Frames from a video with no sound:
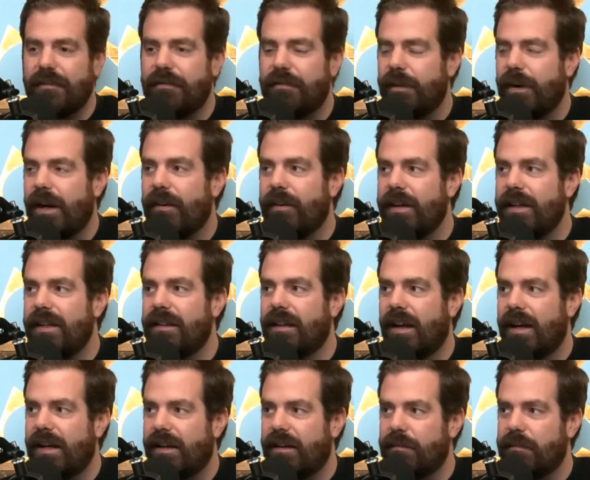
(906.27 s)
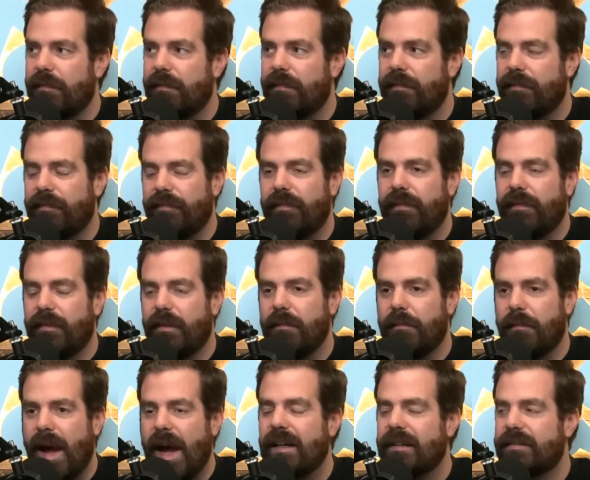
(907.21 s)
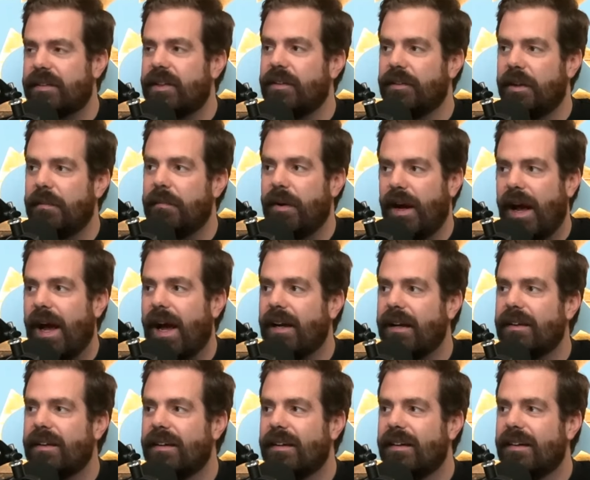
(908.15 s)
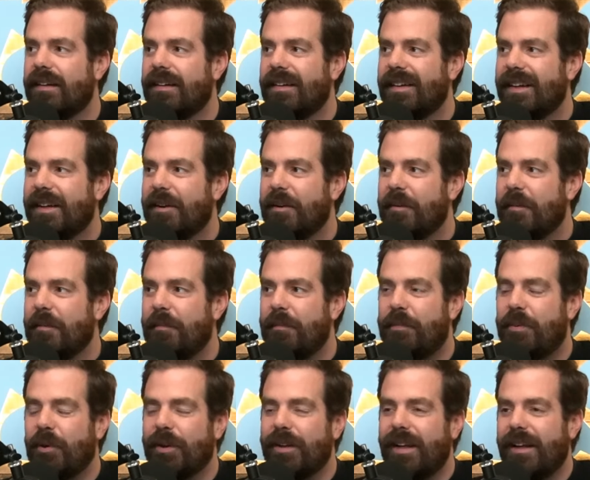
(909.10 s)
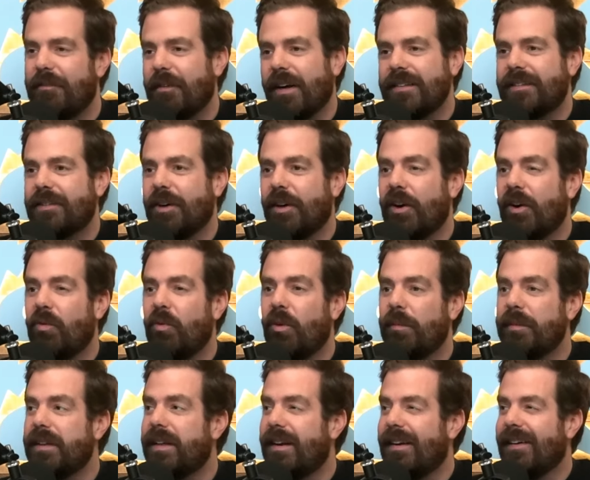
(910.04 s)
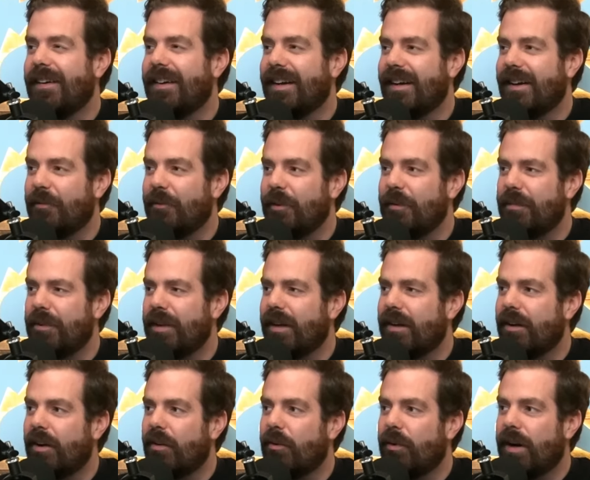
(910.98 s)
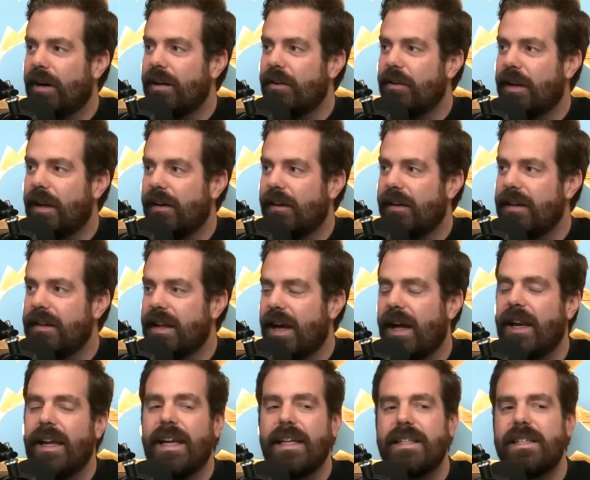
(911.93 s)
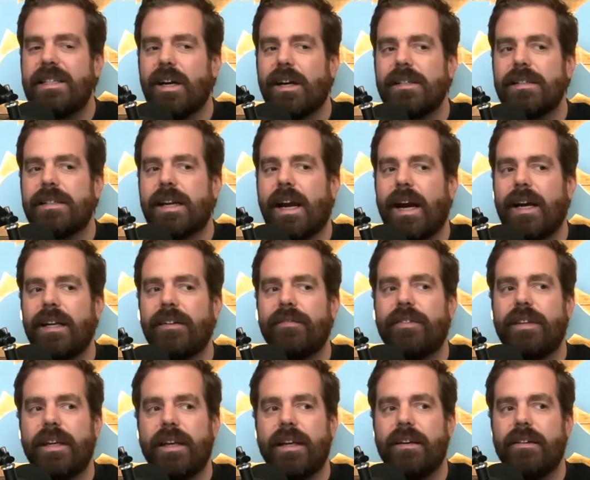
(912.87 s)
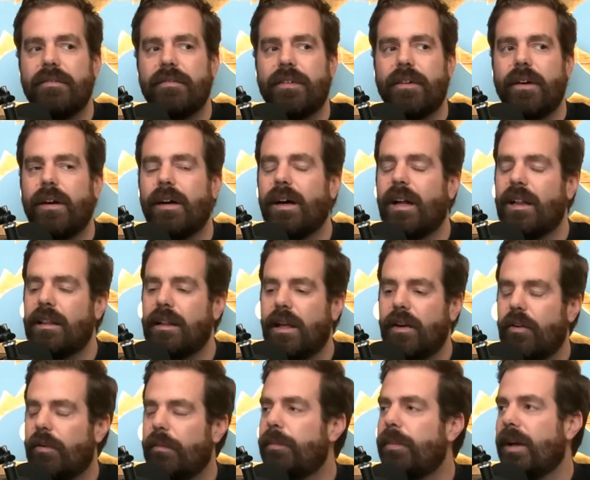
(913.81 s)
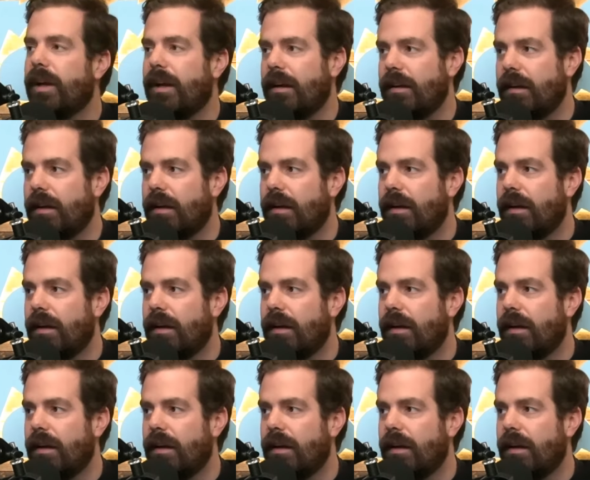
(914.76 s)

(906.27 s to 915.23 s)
a very like masculine bag. But if I saw a woman carrying it, I wouldn't be like, oh, why are you carrying that? It does kind of give a little bit